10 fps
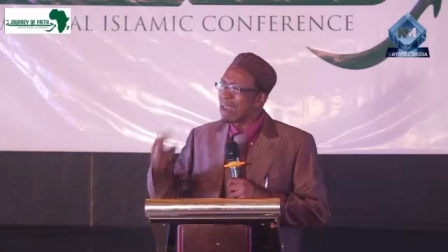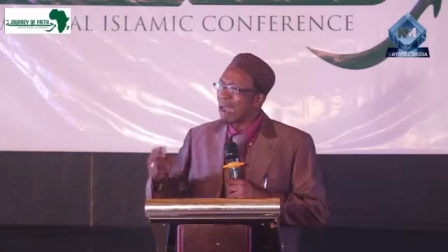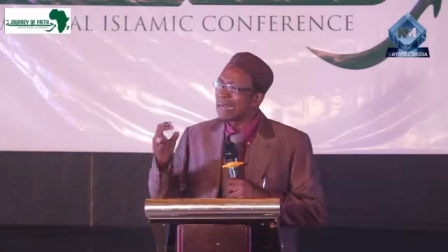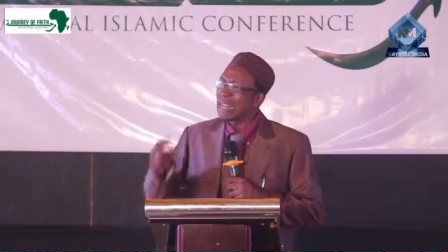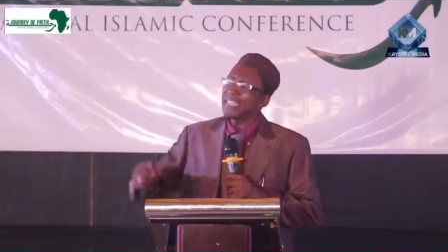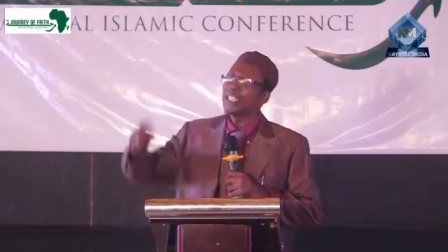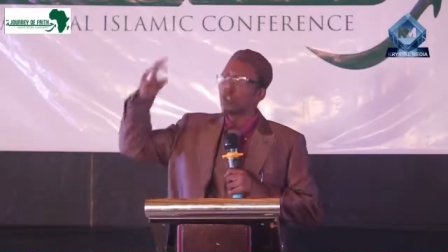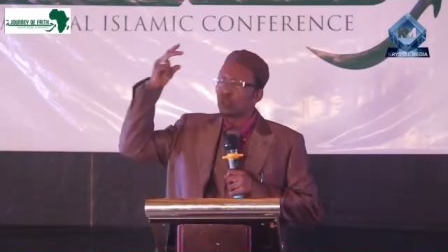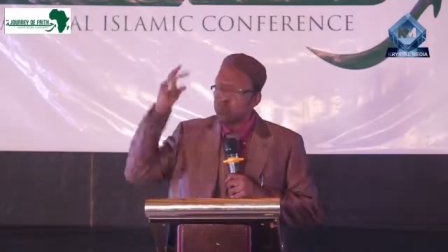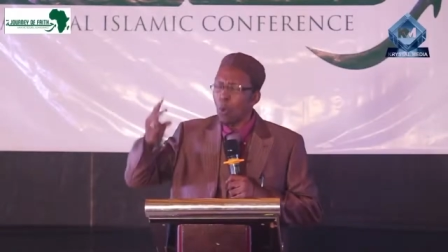knowledge
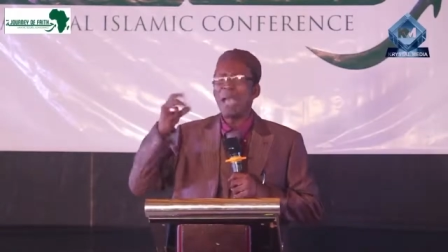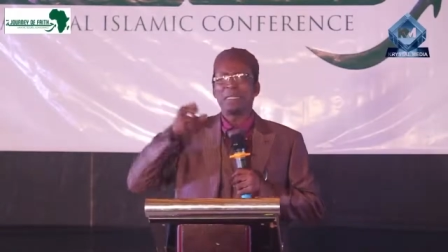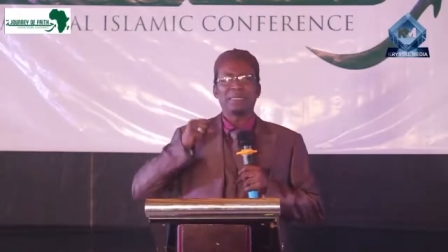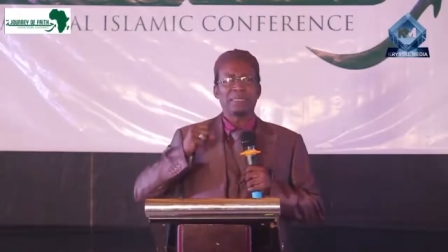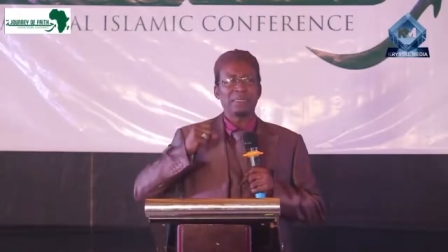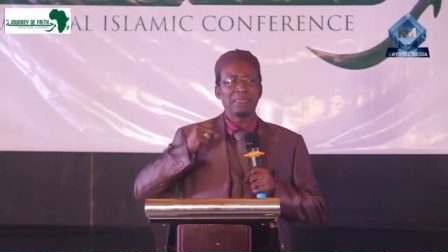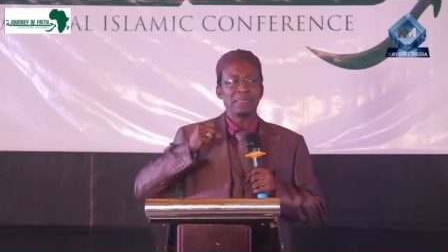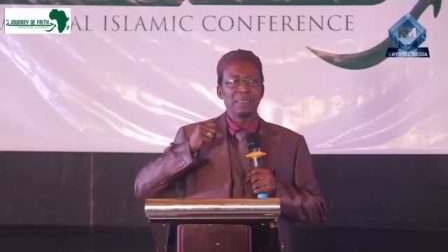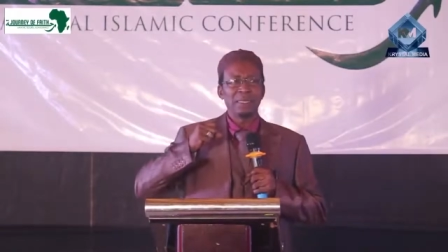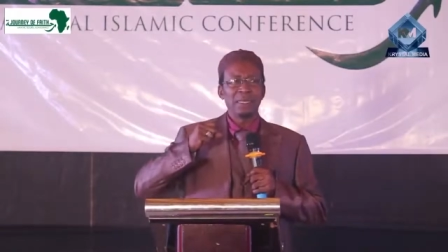twice.
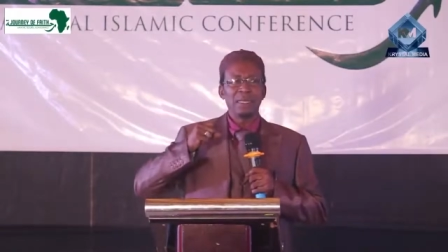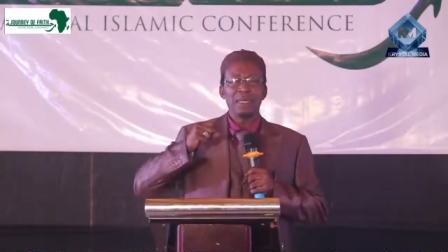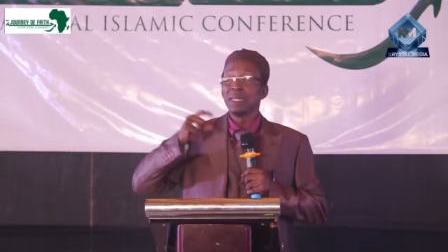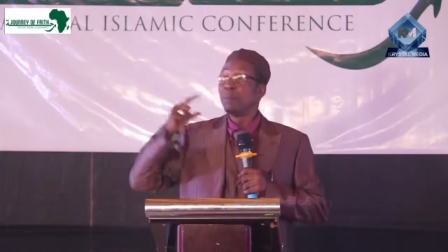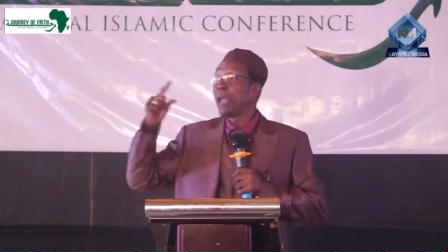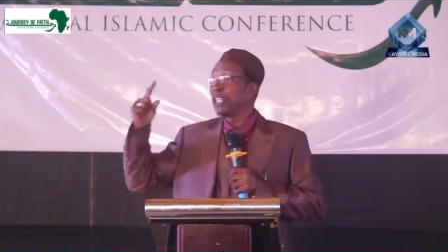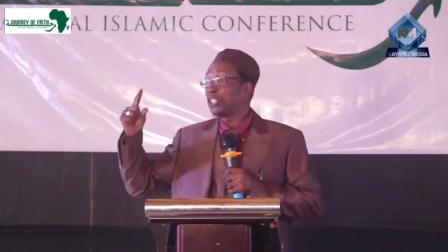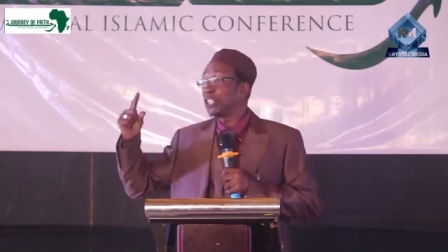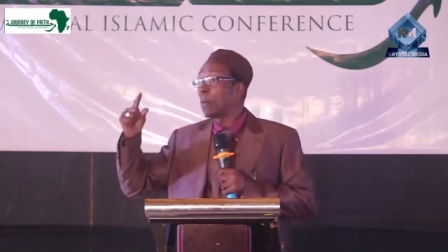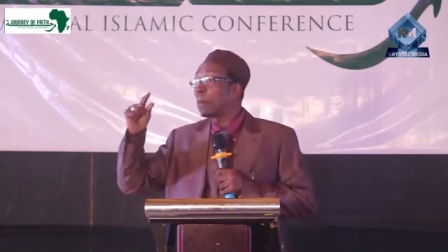And he
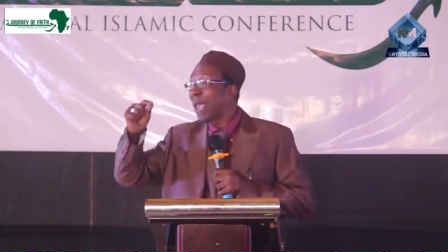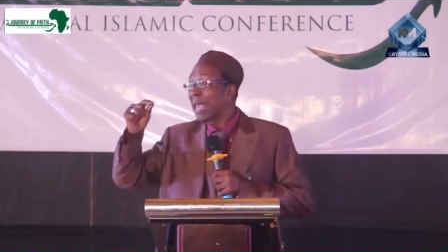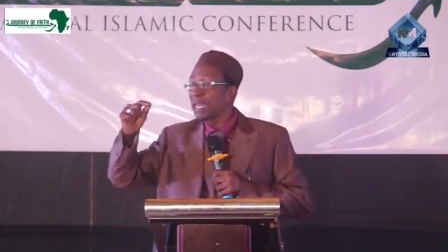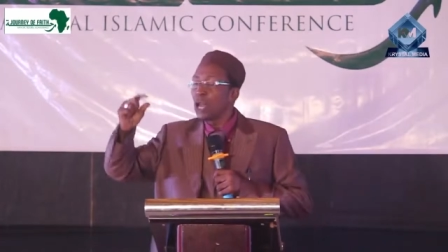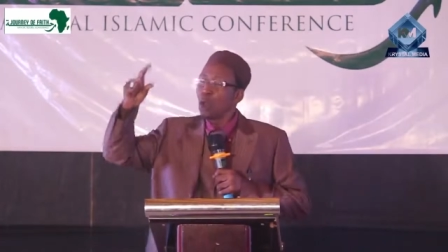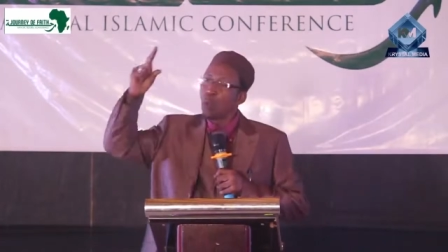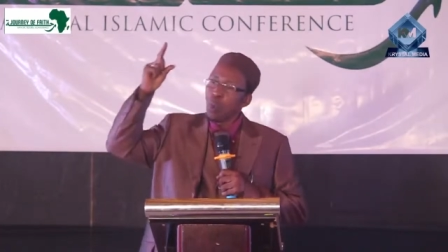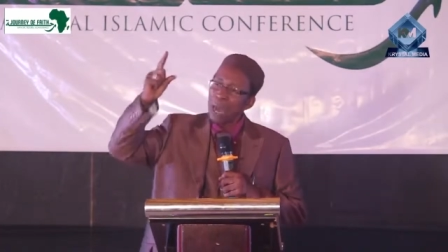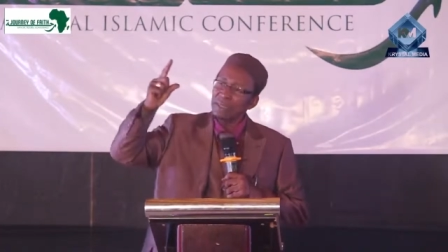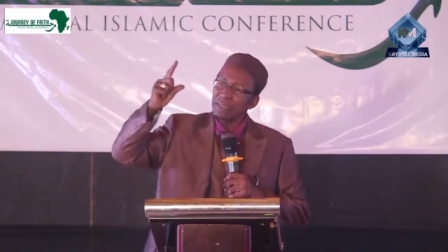mentioned pen
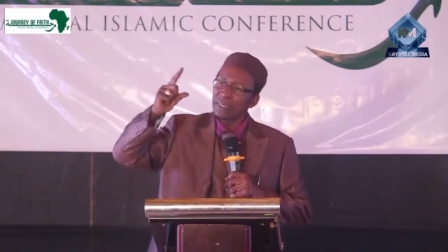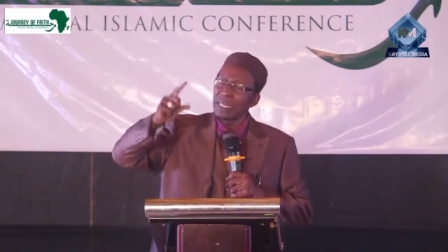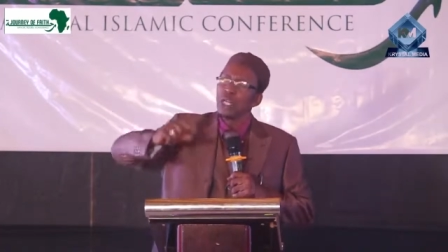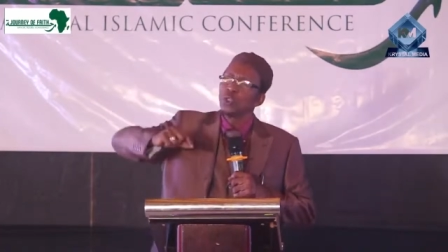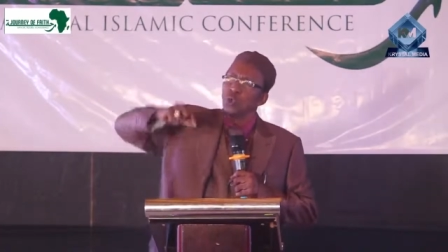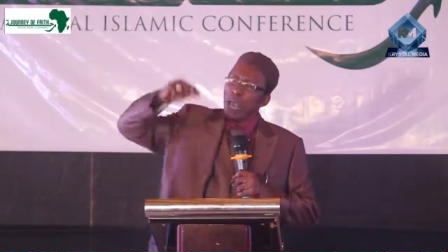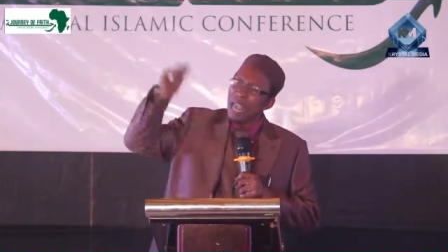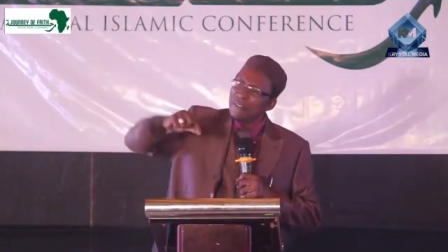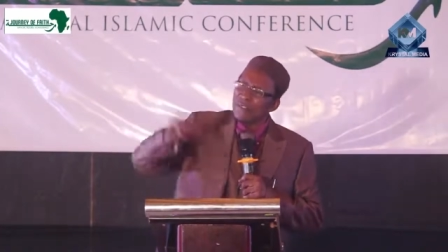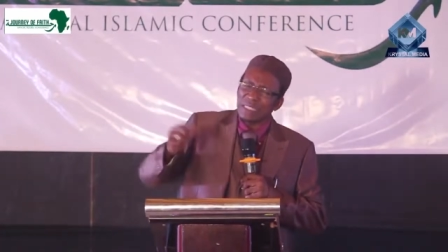once to
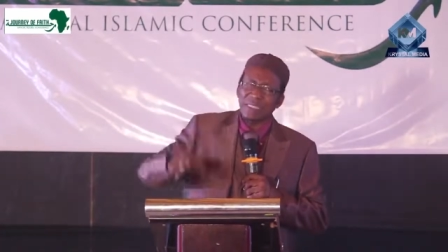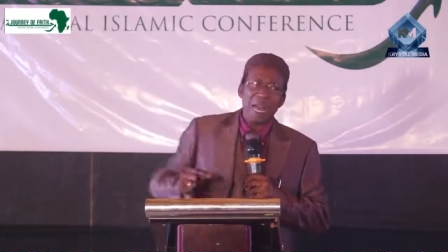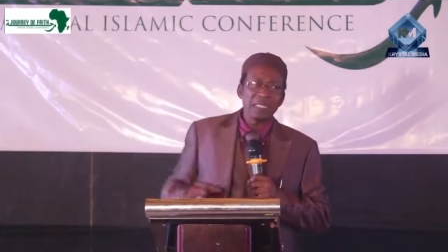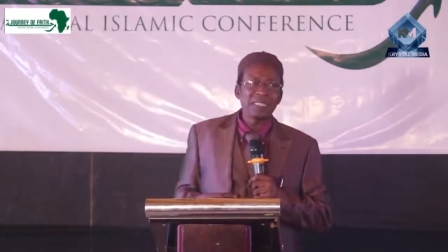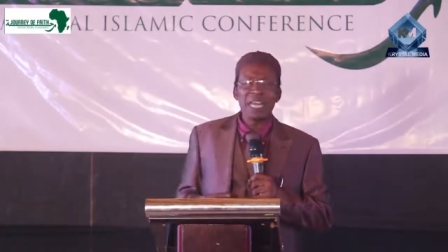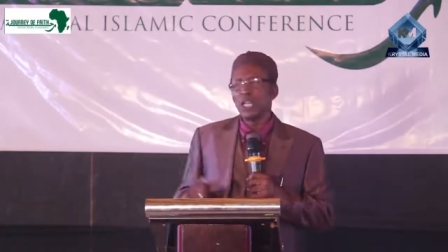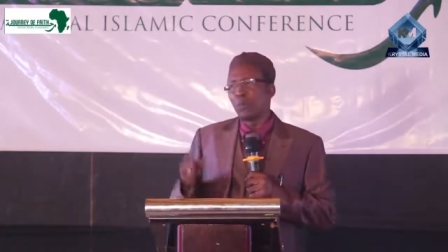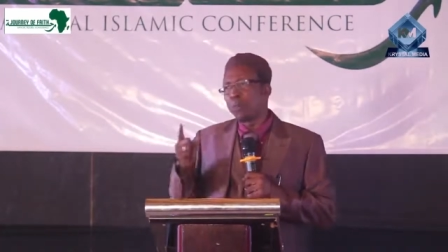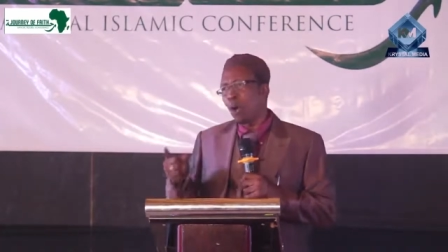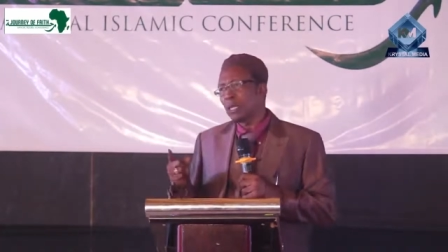emphasize
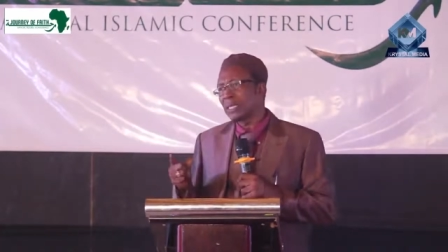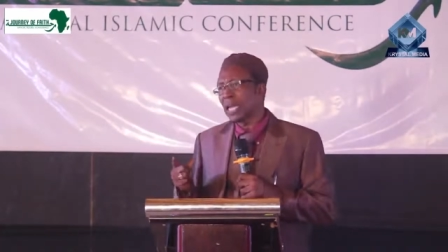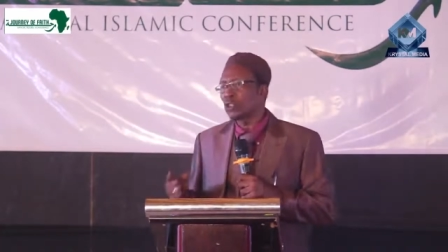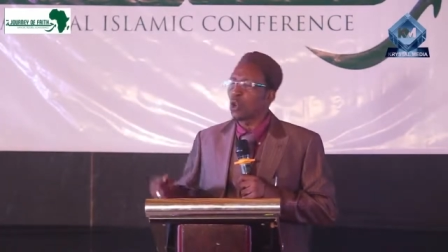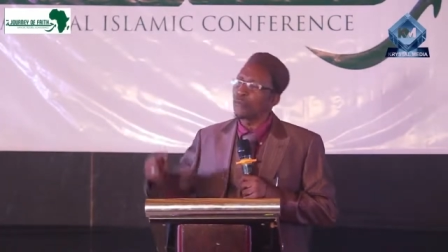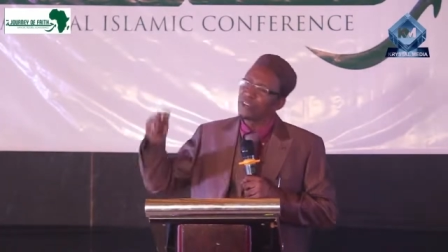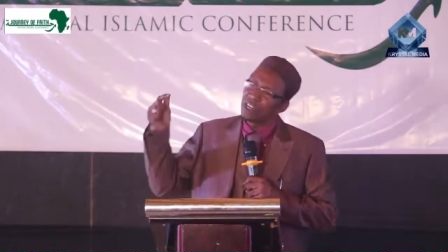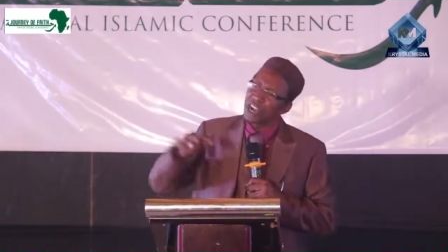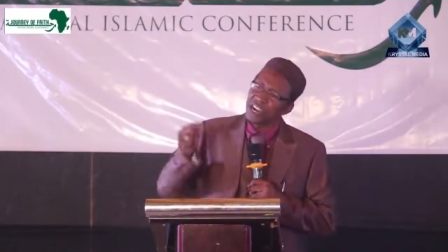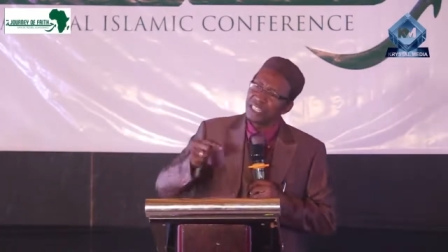the importance
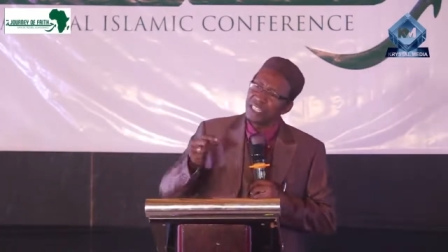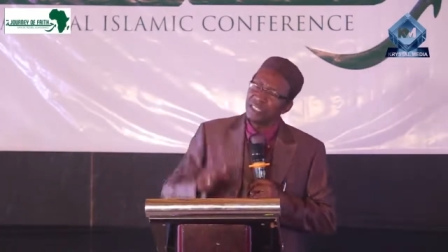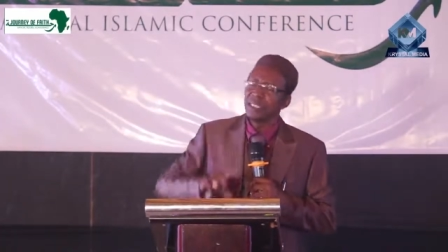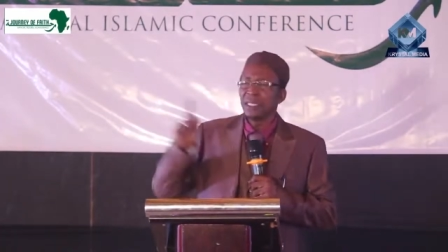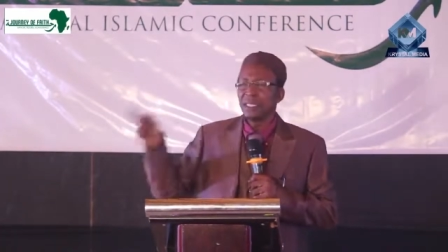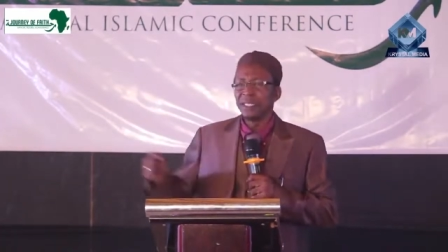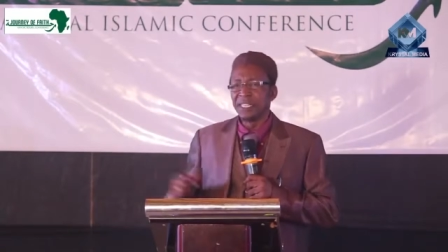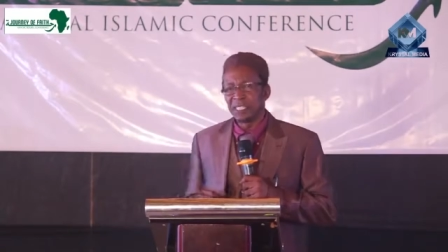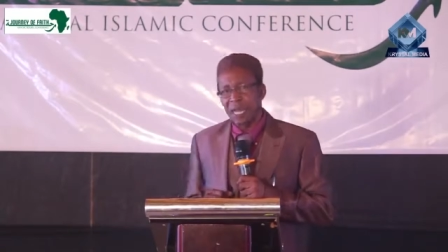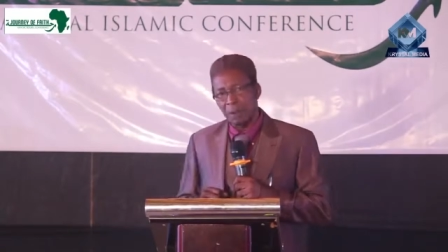of learning in
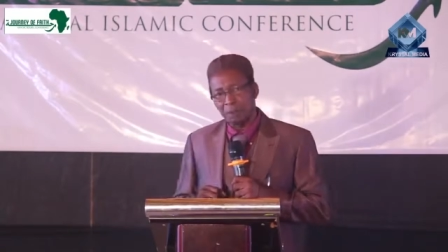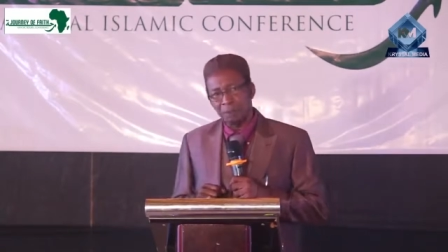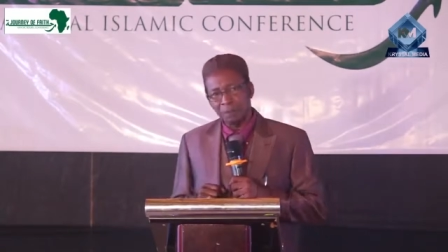Islam.